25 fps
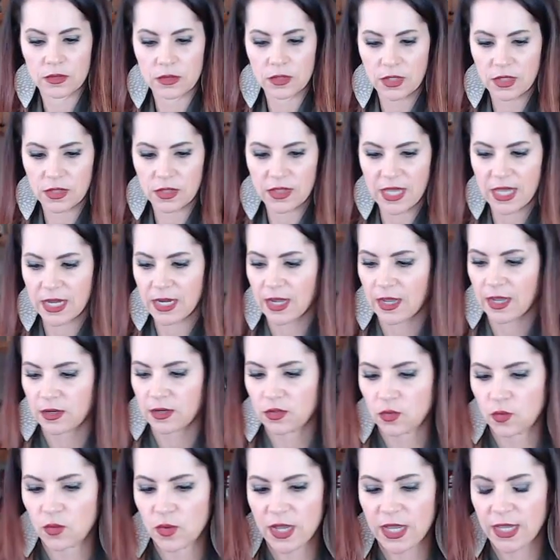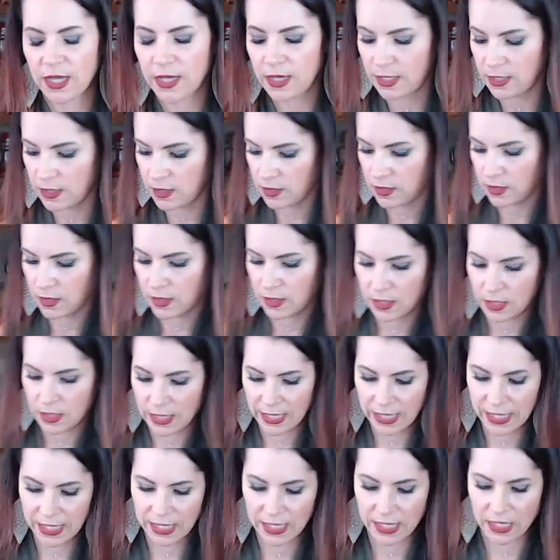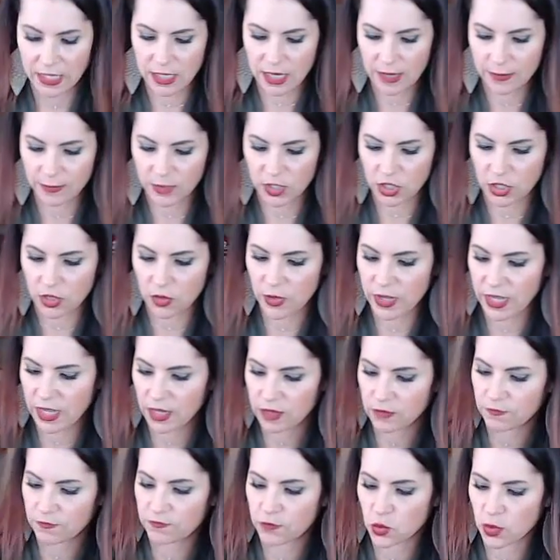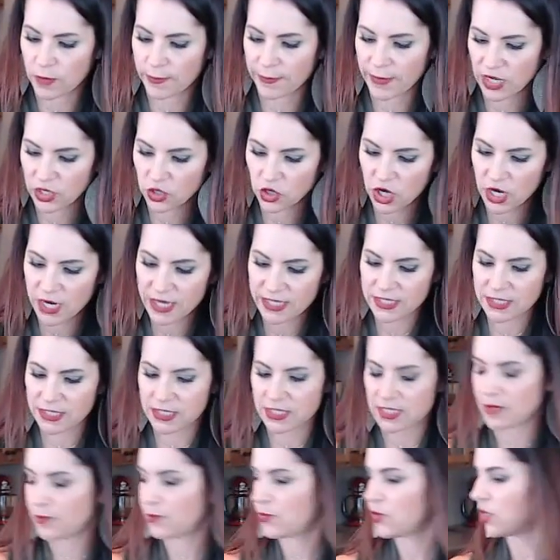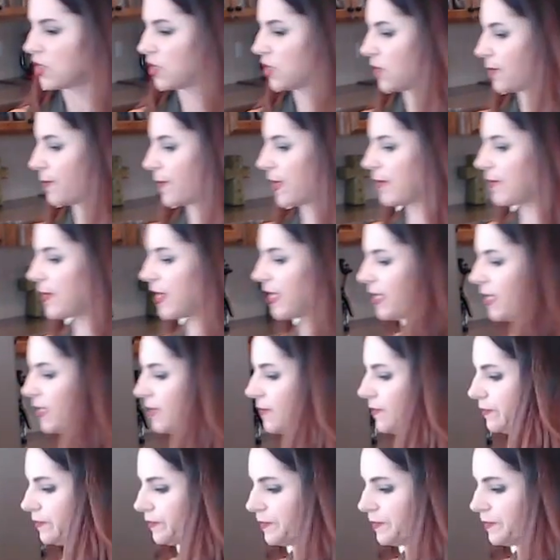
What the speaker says: Get that out of the way. And I'm going to go ahead and form my crust and put it on my pan.